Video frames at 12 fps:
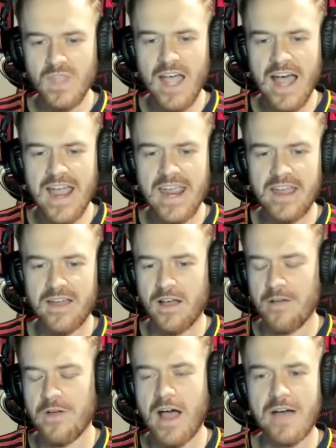i
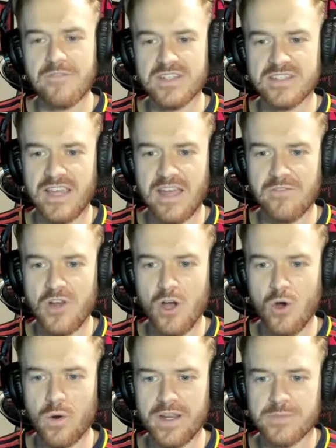uh, obviously have
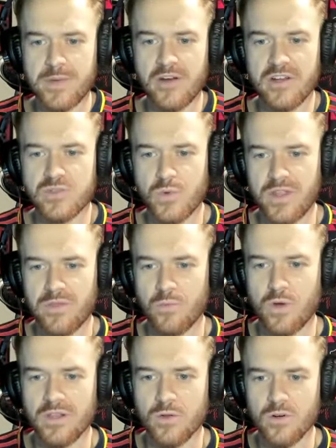no experience with
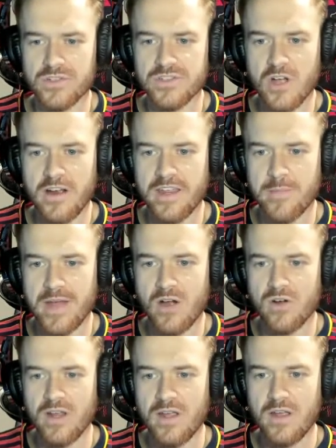what laurel's talking
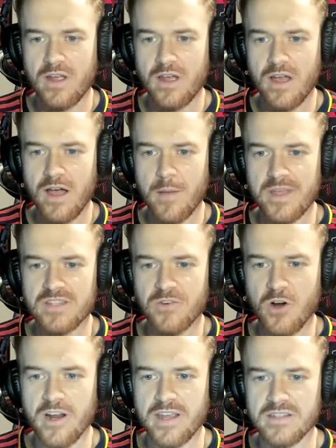about um, as
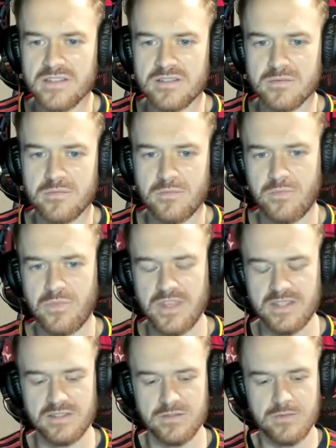far as
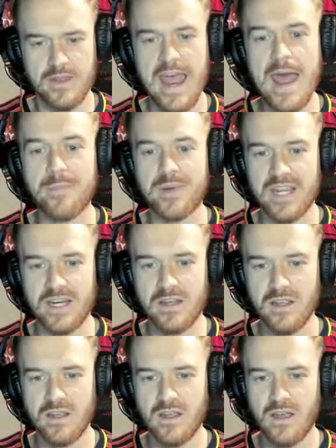this happening
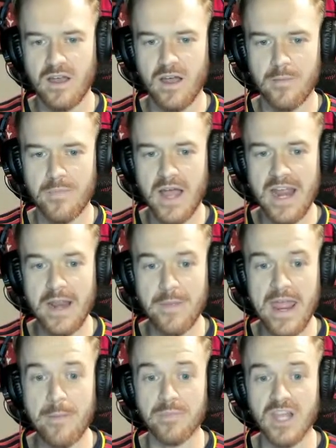um, i
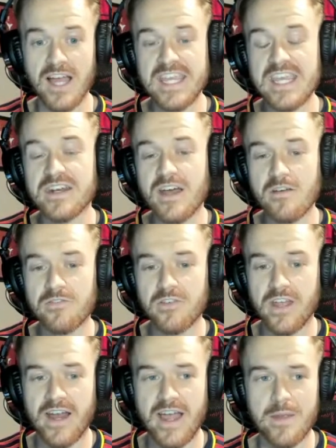am, lucky enough
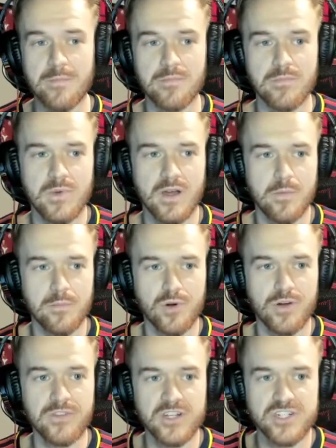and i'm uh,
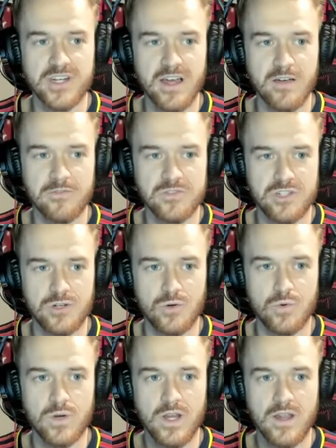privileged enough
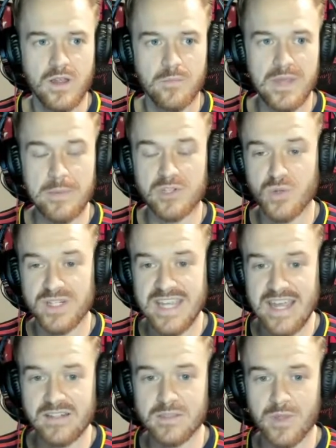to be able to
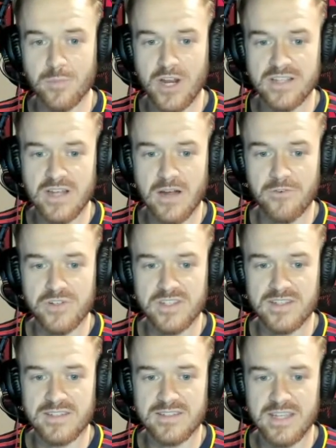attend some of the press
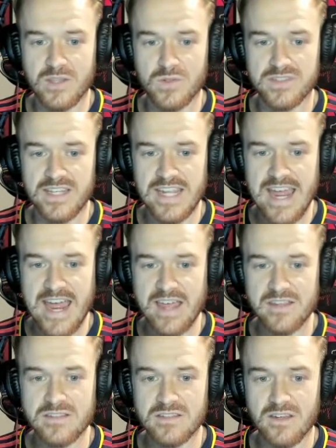conferences that St. Louis City
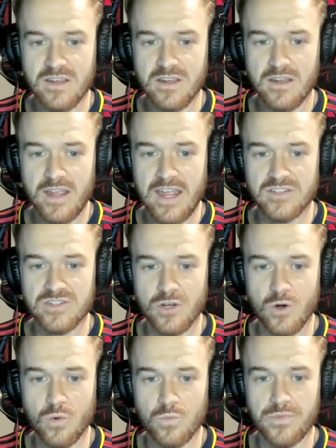has. And
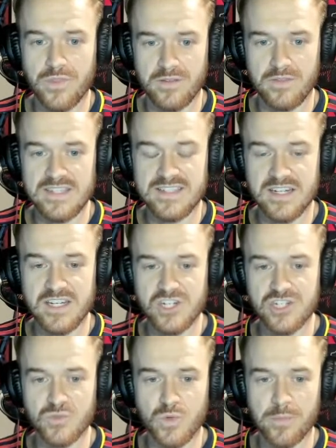so the, these
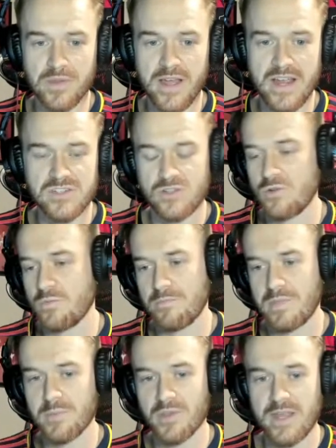conditions would apply to
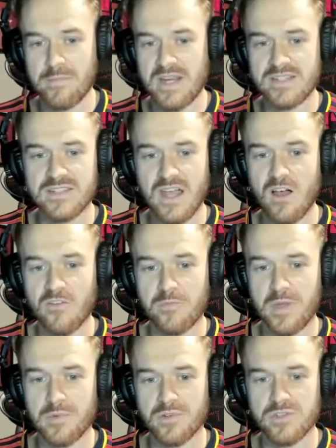people like myself,
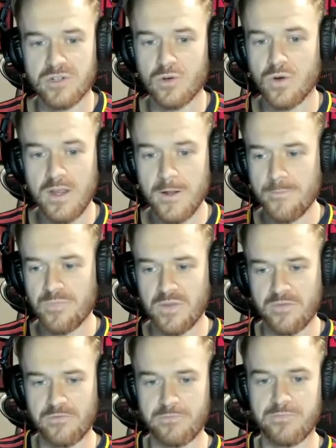people to
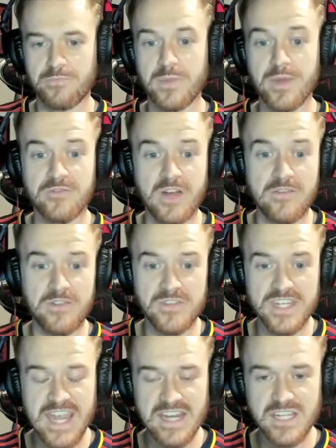the, the big
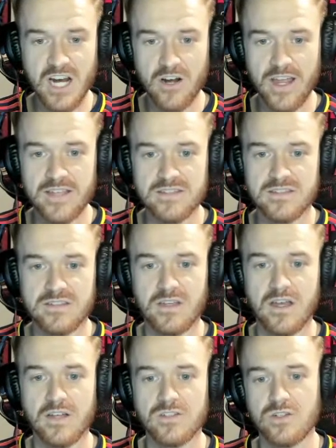550 KTRS,
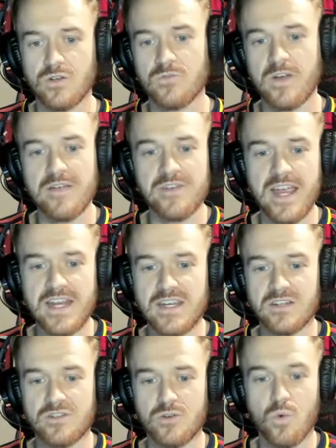uh, to
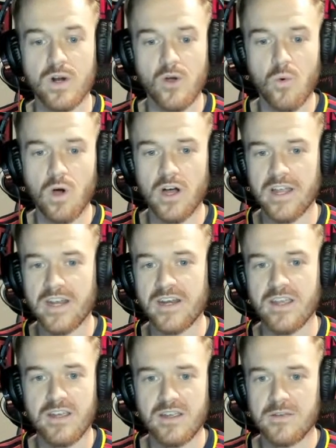590, to 101,